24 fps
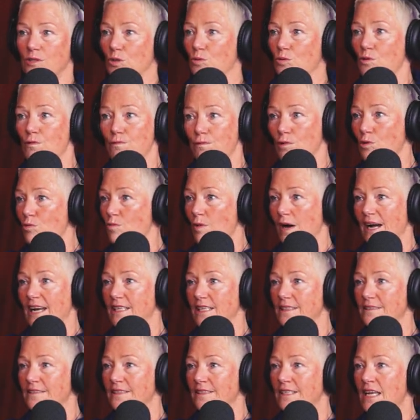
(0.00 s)
awful
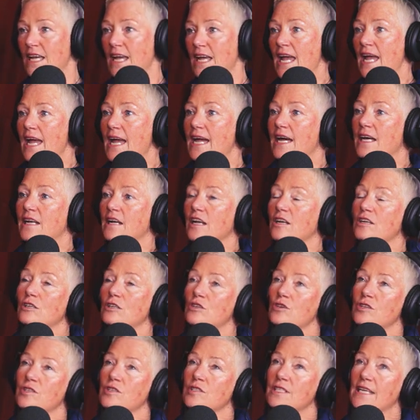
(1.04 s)
way. Yeah, yeah. And I'd
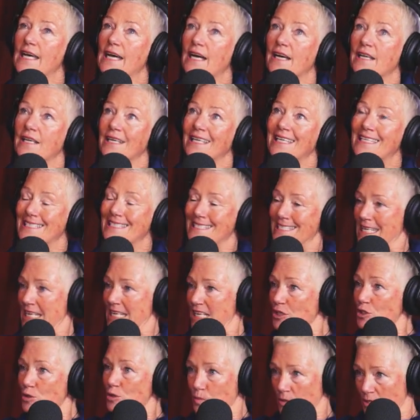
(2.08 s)
learned how to
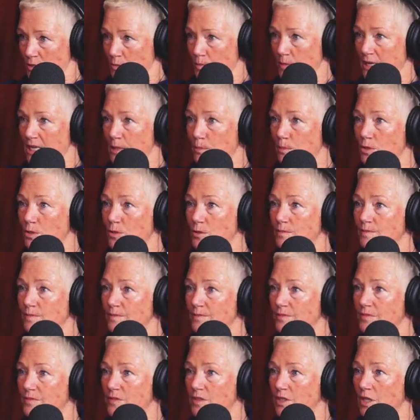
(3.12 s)
connect with people
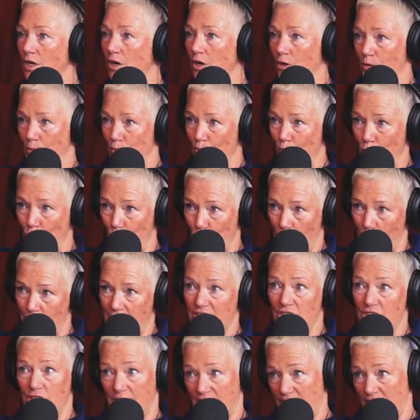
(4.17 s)
mm-hmm. on more
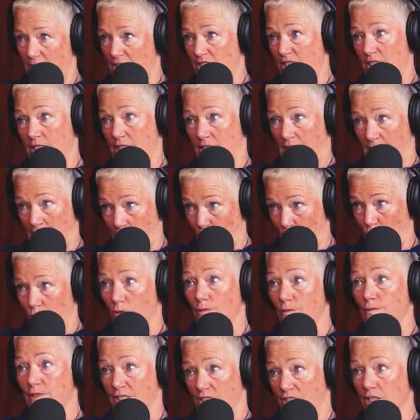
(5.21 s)
than just a
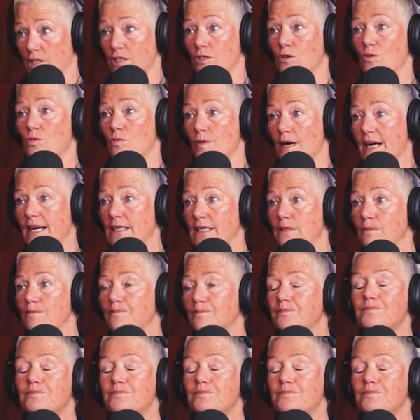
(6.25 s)
sexual, physical way.